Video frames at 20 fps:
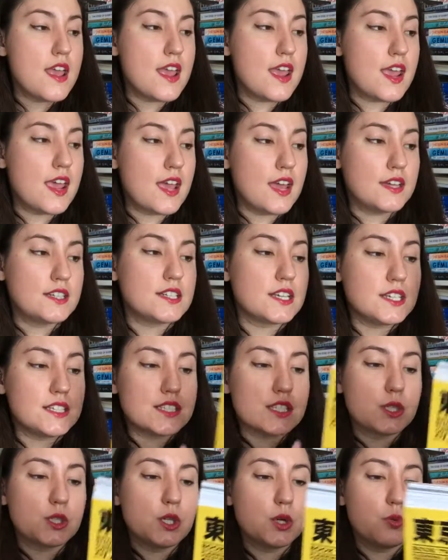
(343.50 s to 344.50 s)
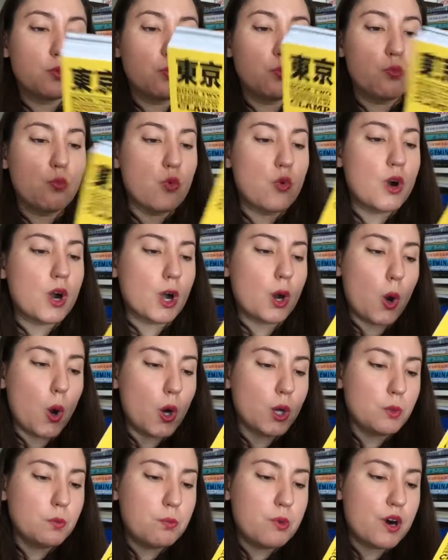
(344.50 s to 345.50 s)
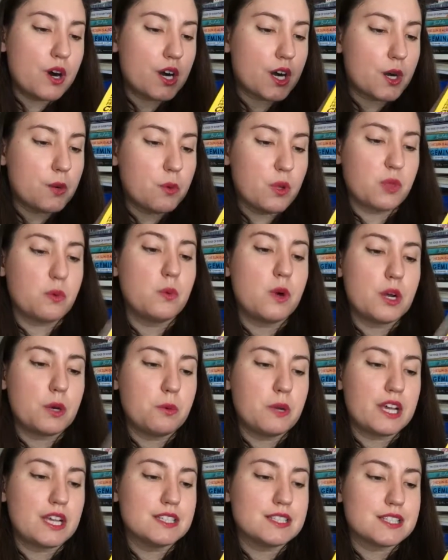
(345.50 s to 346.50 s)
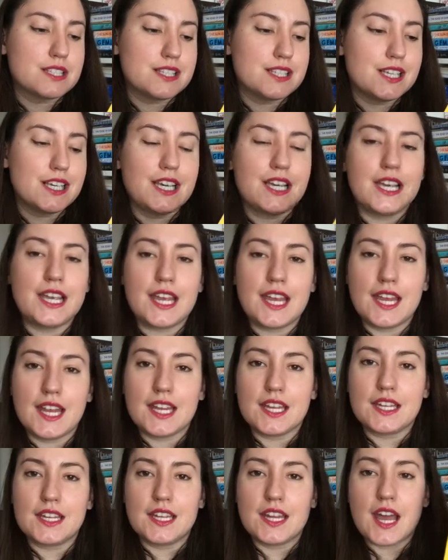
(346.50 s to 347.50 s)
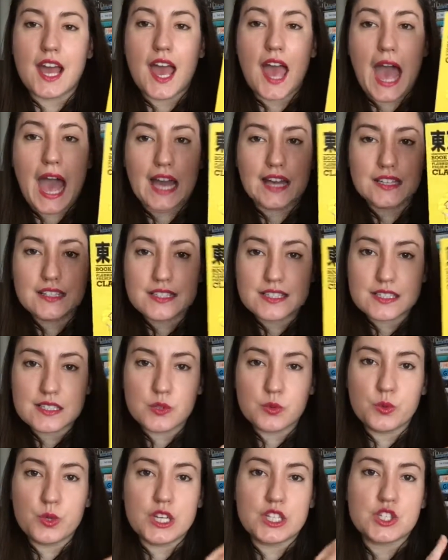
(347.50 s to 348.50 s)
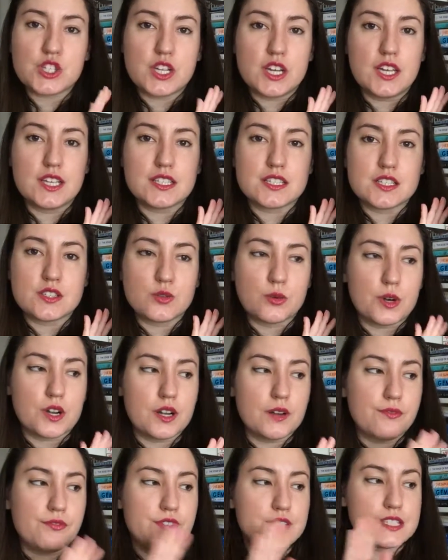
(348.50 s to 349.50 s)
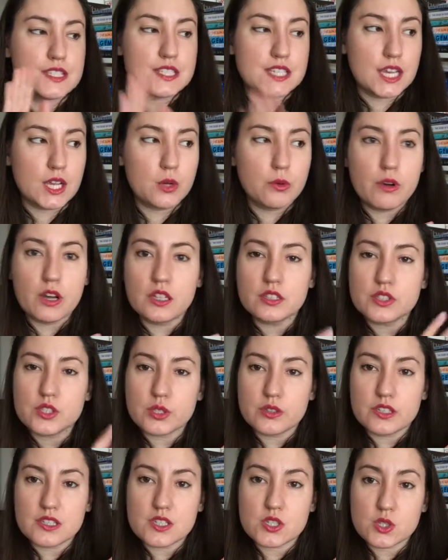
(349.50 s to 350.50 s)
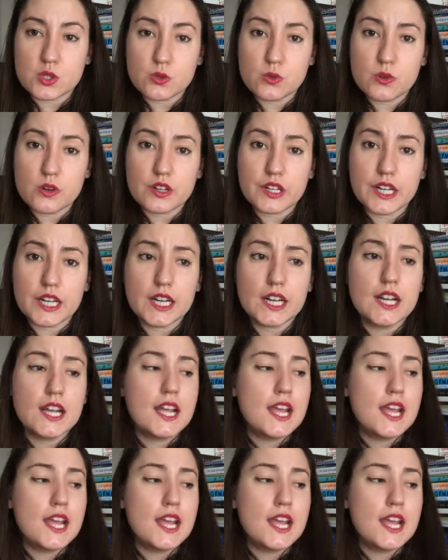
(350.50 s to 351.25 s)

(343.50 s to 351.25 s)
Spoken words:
And it's more on par with what we can see in X, which is sort of a sequel to the story.